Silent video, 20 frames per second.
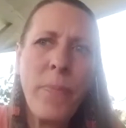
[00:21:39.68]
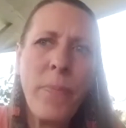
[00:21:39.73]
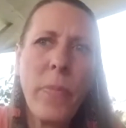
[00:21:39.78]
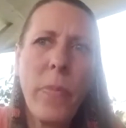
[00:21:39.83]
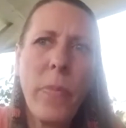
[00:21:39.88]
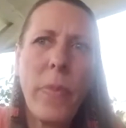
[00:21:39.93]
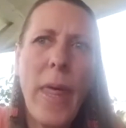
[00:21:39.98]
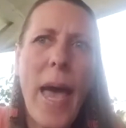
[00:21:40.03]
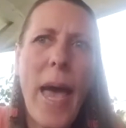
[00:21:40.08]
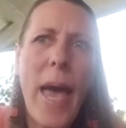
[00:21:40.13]

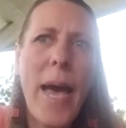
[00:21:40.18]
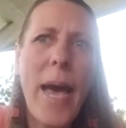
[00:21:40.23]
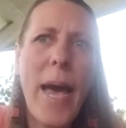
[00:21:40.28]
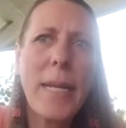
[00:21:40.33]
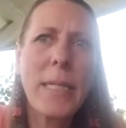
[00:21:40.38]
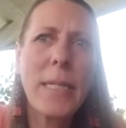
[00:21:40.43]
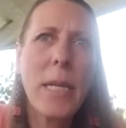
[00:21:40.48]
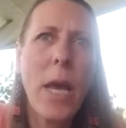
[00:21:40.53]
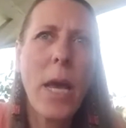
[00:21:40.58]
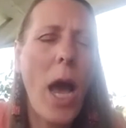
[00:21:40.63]

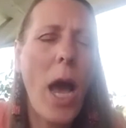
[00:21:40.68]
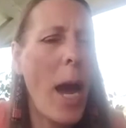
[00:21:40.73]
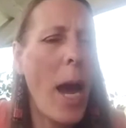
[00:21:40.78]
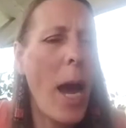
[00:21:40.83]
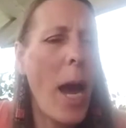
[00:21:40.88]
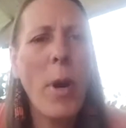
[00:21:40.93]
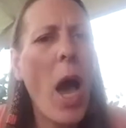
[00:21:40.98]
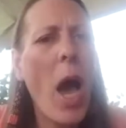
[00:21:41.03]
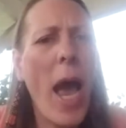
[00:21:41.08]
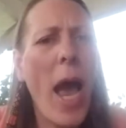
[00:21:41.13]
That
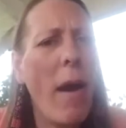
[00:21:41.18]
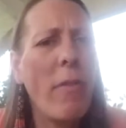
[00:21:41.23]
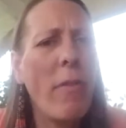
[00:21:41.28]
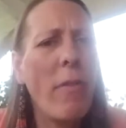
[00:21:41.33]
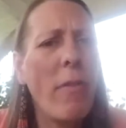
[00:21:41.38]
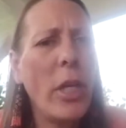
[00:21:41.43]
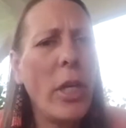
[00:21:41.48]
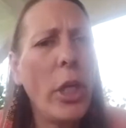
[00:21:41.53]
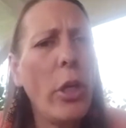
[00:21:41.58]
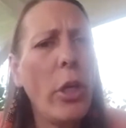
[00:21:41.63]
I'm not
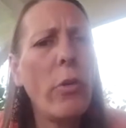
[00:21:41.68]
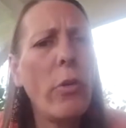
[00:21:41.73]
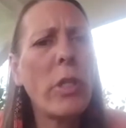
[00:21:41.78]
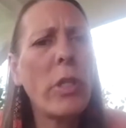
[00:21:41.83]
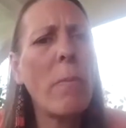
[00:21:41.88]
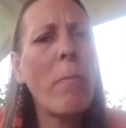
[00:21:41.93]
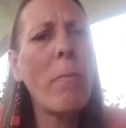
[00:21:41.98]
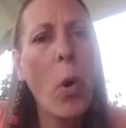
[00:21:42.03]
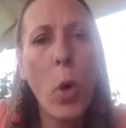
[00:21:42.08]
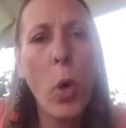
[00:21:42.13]
having to
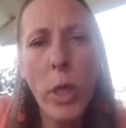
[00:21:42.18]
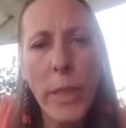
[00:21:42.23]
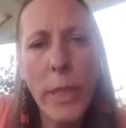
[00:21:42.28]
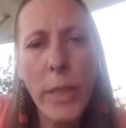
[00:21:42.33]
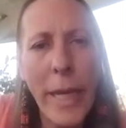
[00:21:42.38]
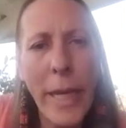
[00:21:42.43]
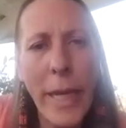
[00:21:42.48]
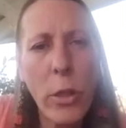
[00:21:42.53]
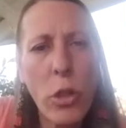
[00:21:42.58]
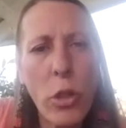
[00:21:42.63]
use more
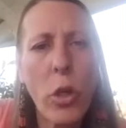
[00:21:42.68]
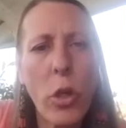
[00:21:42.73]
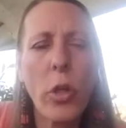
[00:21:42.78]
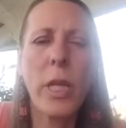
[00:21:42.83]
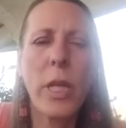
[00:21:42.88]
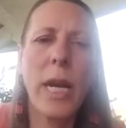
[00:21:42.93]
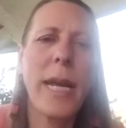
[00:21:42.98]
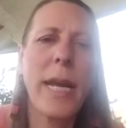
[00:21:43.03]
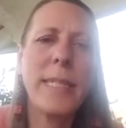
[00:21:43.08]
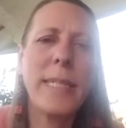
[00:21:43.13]
tincture
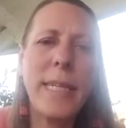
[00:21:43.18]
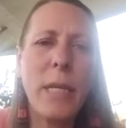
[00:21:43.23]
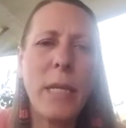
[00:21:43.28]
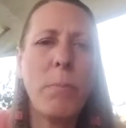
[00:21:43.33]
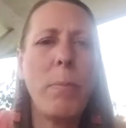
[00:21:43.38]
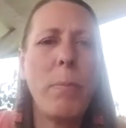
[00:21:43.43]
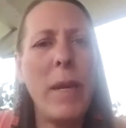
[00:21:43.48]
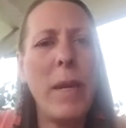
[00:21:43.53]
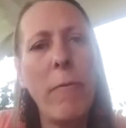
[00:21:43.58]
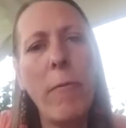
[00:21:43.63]
than I did
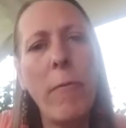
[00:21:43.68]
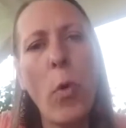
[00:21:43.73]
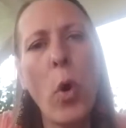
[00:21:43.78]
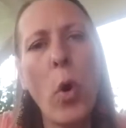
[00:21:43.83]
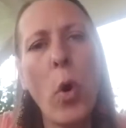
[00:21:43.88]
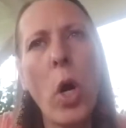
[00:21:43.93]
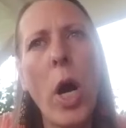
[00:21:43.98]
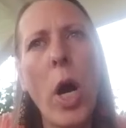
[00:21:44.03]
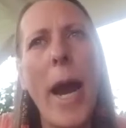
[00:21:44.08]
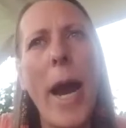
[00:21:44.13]

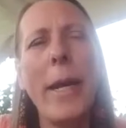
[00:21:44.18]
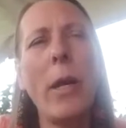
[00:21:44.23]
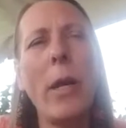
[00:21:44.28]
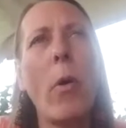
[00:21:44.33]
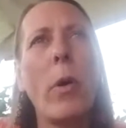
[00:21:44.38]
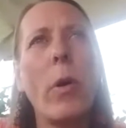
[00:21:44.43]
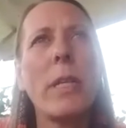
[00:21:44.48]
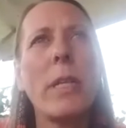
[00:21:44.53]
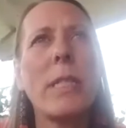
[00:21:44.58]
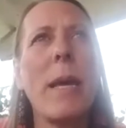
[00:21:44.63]
before. I
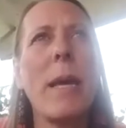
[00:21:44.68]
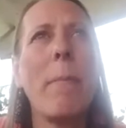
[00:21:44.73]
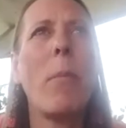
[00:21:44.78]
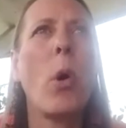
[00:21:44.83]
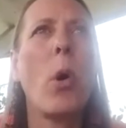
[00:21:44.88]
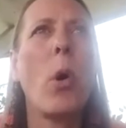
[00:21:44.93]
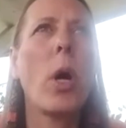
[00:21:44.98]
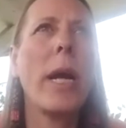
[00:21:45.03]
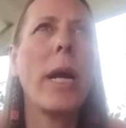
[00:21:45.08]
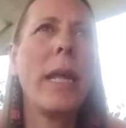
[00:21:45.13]
notice it
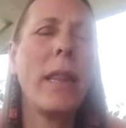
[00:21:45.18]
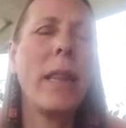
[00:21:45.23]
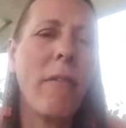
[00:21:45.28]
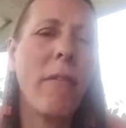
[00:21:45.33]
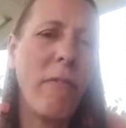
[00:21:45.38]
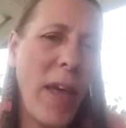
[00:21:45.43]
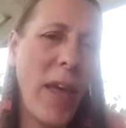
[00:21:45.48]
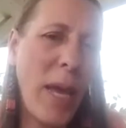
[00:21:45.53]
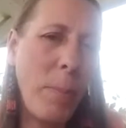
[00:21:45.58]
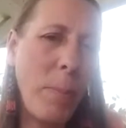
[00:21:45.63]
more in
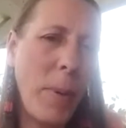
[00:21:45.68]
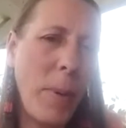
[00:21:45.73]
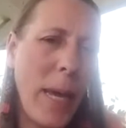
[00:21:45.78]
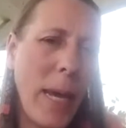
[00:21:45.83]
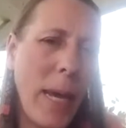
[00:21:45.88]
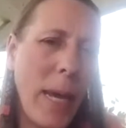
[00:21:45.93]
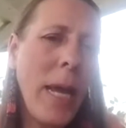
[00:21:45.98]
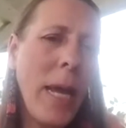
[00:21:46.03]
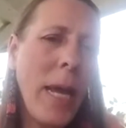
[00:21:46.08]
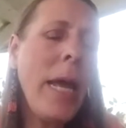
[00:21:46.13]
the
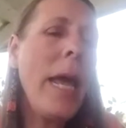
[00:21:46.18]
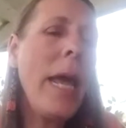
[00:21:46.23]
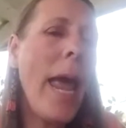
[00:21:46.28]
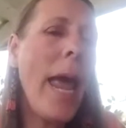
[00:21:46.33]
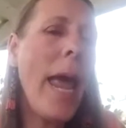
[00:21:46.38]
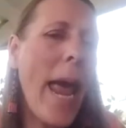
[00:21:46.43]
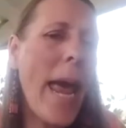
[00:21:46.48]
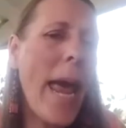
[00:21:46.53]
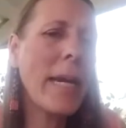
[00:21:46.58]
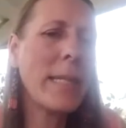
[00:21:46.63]
vaping
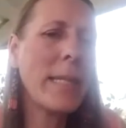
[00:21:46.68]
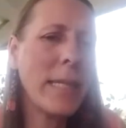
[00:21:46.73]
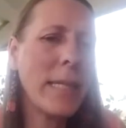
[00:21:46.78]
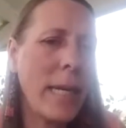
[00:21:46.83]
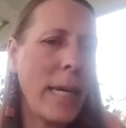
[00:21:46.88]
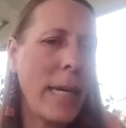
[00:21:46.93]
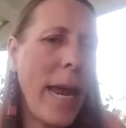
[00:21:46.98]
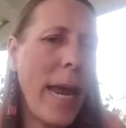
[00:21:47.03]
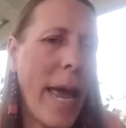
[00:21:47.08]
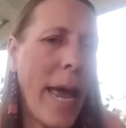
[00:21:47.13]
and
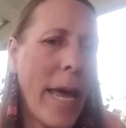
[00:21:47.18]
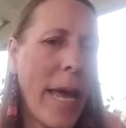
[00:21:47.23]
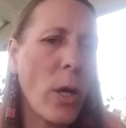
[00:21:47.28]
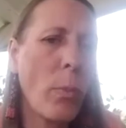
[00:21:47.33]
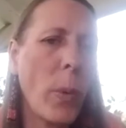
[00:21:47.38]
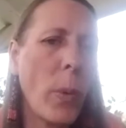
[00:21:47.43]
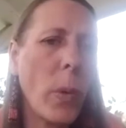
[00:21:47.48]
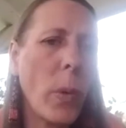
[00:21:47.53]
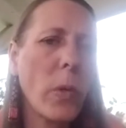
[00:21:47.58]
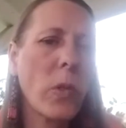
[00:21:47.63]
in
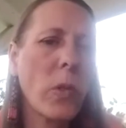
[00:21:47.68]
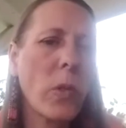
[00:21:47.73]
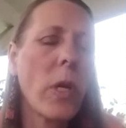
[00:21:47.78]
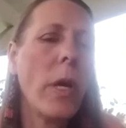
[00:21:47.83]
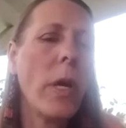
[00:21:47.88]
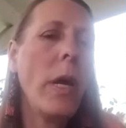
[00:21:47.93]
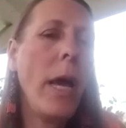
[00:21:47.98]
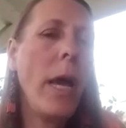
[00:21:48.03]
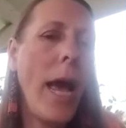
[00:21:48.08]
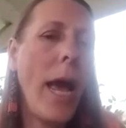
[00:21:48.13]
edibles.
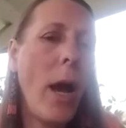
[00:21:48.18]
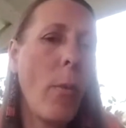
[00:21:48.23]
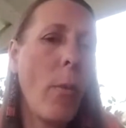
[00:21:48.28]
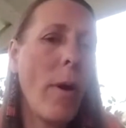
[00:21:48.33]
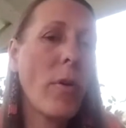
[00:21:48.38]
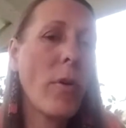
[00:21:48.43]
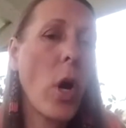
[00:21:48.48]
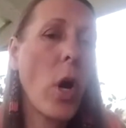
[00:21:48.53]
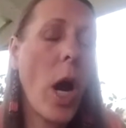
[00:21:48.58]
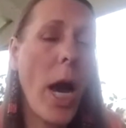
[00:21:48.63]

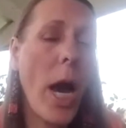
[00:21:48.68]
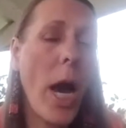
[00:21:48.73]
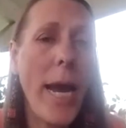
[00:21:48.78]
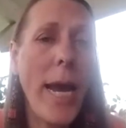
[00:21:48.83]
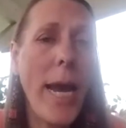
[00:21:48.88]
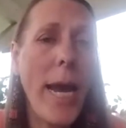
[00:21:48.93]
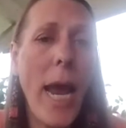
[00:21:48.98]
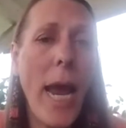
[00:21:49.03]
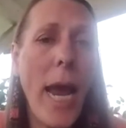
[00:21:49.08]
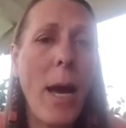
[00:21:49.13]
However,
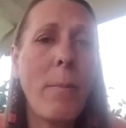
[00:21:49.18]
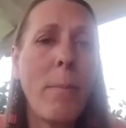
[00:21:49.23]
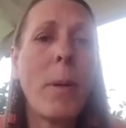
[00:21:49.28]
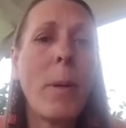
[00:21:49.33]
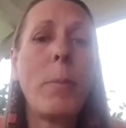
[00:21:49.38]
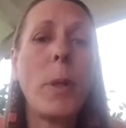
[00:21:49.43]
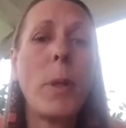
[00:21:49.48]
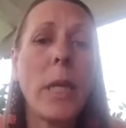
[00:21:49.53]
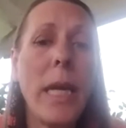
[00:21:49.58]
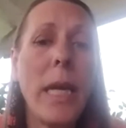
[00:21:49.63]
I am a
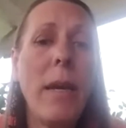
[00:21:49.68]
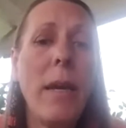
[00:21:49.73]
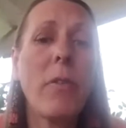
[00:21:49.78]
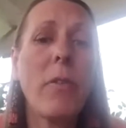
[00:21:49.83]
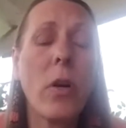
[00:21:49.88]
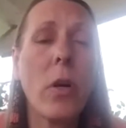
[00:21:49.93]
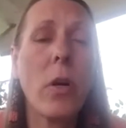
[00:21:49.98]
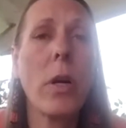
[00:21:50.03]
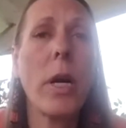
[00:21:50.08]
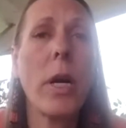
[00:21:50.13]

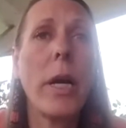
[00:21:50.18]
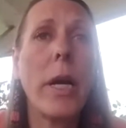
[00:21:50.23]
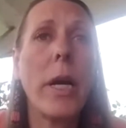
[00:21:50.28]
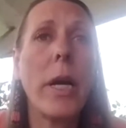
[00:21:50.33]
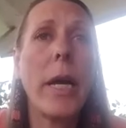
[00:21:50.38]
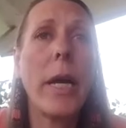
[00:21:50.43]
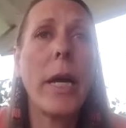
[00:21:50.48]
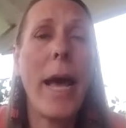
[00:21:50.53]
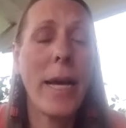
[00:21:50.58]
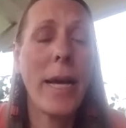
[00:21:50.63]
believer
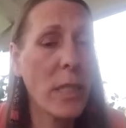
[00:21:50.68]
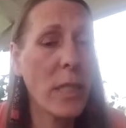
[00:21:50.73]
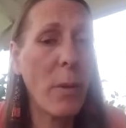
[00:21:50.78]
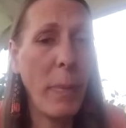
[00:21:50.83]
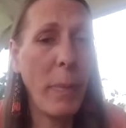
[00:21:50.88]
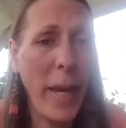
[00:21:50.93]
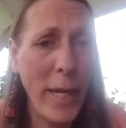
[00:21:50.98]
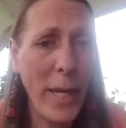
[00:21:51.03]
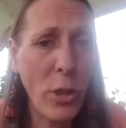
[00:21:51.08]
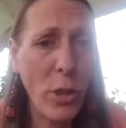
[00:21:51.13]
as a
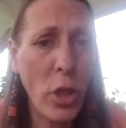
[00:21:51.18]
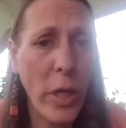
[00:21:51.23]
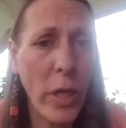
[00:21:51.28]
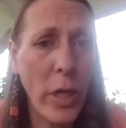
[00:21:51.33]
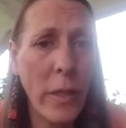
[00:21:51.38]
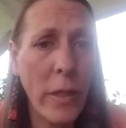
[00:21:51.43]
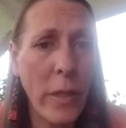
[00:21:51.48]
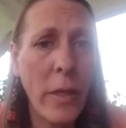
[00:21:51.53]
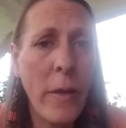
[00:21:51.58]
patient